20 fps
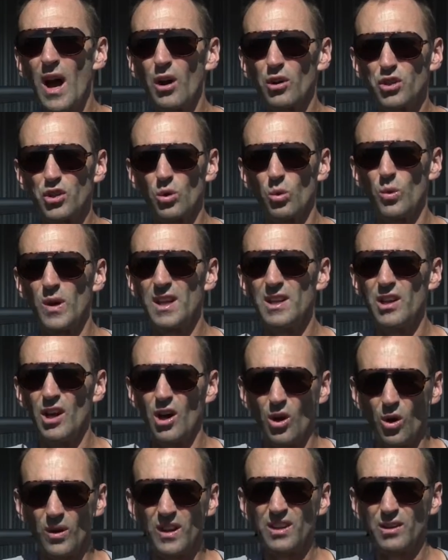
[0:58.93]
out your
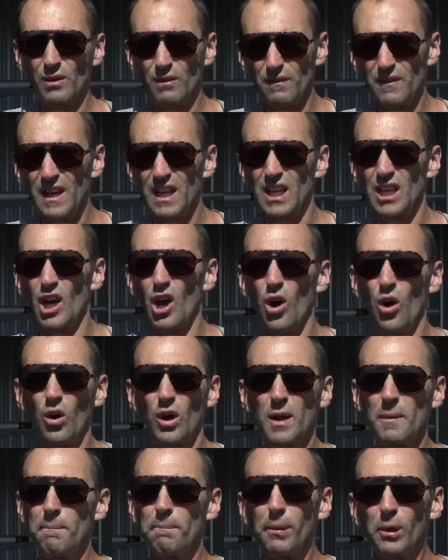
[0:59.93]
window in your video
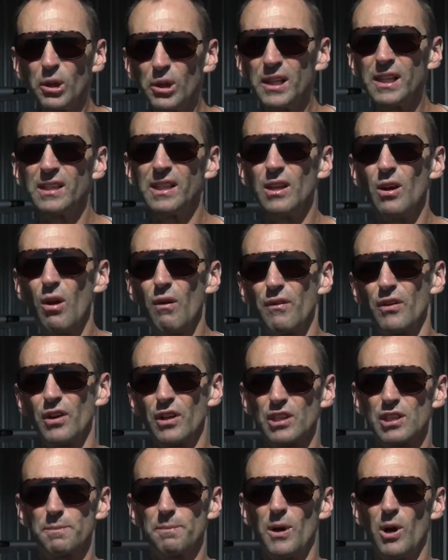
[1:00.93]
completely
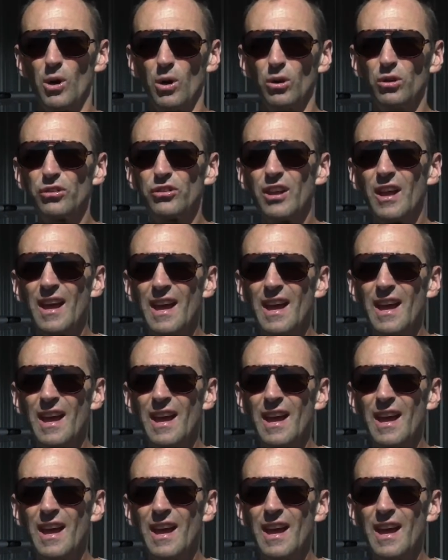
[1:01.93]
overexposed,